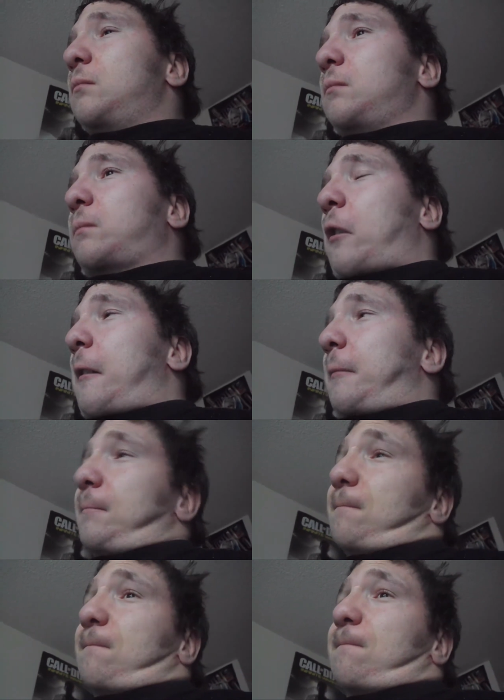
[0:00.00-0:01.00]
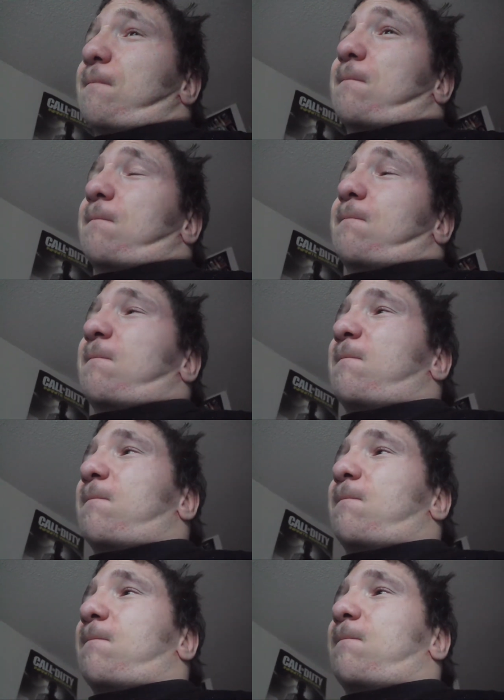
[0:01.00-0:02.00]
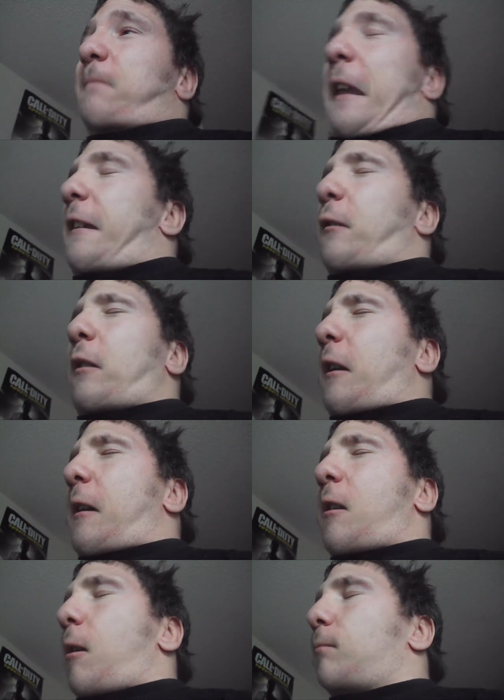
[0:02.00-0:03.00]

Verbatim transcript: but anyway I,